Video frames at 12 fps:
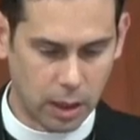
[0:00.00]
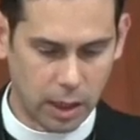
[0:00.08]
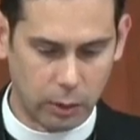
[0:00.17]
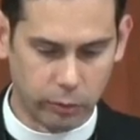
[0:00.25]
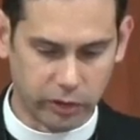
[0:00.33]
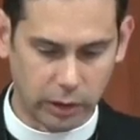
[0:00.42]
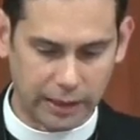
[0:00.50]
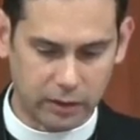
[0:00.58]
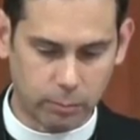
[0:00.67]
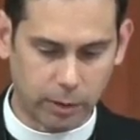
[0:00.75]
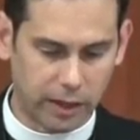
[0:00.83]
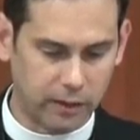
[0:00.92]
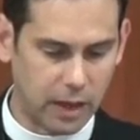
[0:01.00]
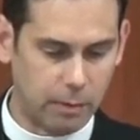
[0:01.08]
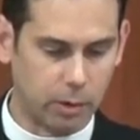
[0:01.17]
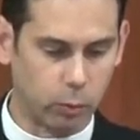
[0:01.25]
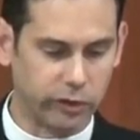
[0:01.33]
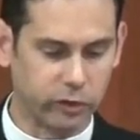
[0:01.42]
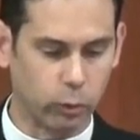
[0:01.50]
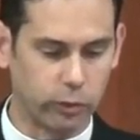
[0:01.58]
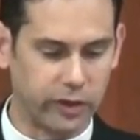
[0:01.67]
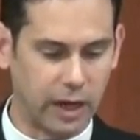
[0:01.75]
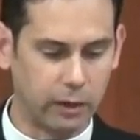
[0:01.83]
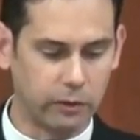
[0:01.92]
He was elected by them and was
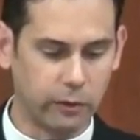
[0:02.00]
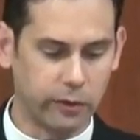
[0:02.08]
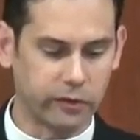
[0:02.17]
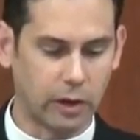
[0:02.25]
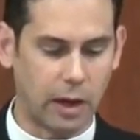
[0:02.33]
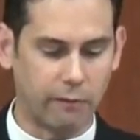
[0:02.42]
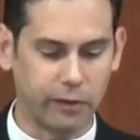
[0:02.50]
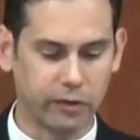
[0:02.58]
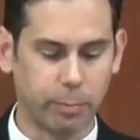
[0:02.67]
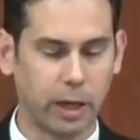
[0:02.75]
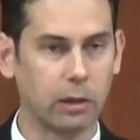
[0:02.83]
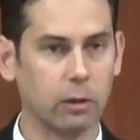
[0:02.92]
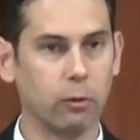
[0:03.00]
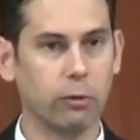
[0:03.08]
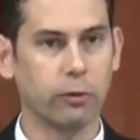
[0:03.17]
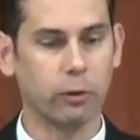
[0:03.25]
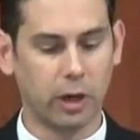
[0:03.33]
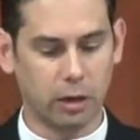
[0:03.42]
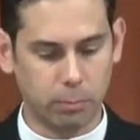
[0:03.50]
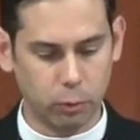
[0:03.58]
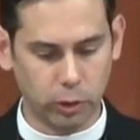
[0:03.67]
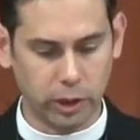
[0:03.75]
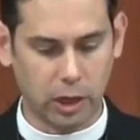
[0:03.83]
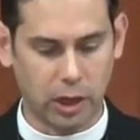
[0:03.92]
ordained to this office by Luther and
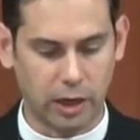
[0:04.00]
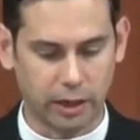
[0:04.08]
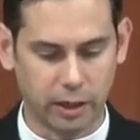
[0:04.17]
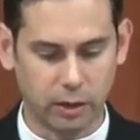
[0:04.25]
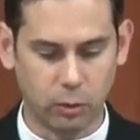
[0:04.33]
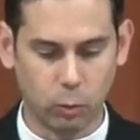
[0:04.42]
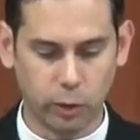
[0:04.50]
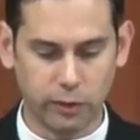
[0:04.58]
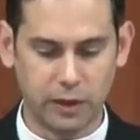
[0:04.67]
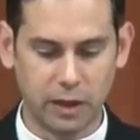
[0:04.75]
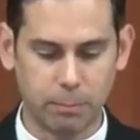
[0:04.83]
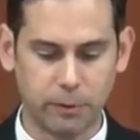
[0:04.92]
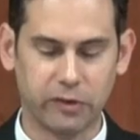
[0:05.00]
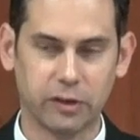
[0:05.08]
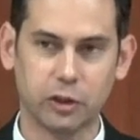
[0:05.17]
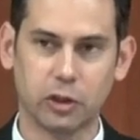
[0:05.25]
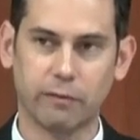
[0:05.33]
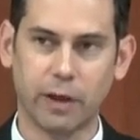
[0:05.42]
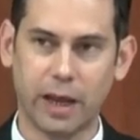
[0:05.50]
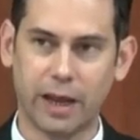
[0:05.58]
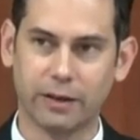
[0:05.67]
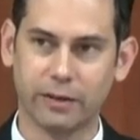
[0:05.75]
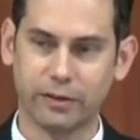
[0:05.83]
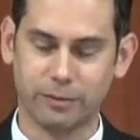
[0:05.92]
Bugenhagen with the imposition of
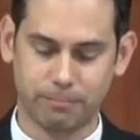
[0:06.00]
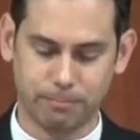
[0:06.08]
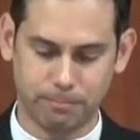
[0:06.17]
hands.